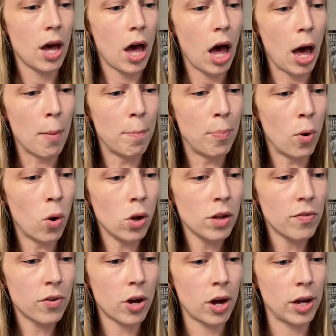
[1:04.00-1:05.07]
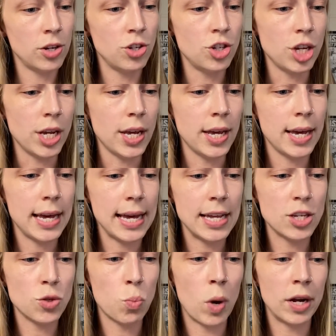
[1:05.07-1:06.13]
A bowl of congee
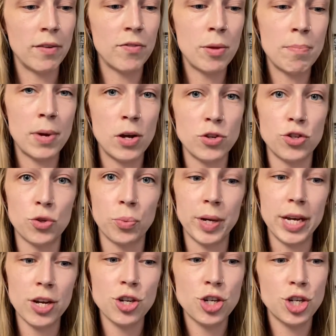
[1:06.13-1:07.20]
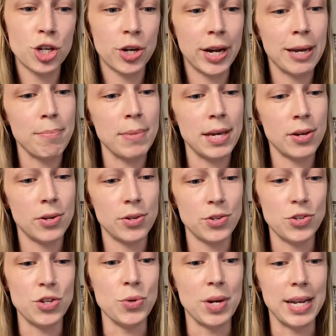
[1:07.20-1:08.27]
is one of the most reassuring
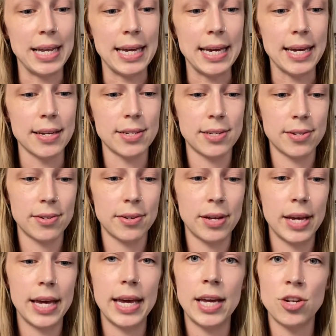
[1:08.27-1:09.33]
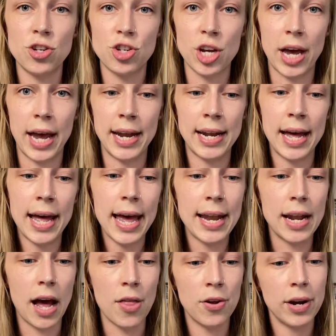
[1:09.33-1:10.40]
meals you can eat. In China
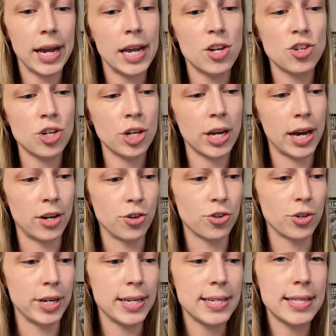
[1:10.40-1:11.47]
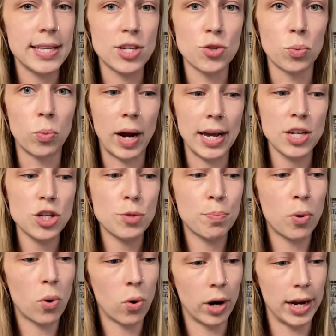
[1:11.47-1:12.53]
and other Asian countries, this rice
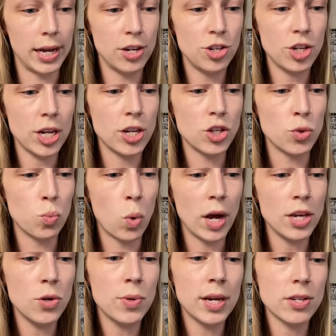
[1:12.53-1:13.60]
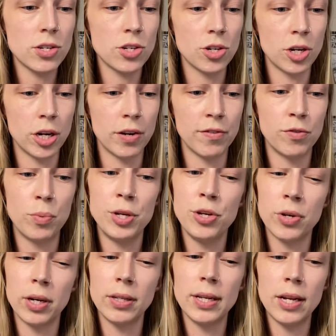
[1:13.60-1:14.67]
porridge is what you get served when
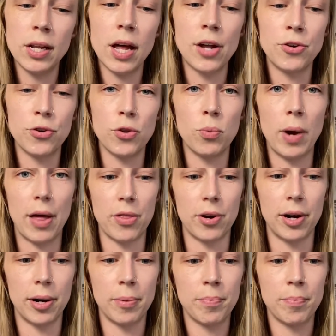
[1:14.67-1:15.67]
you're a little under the weather.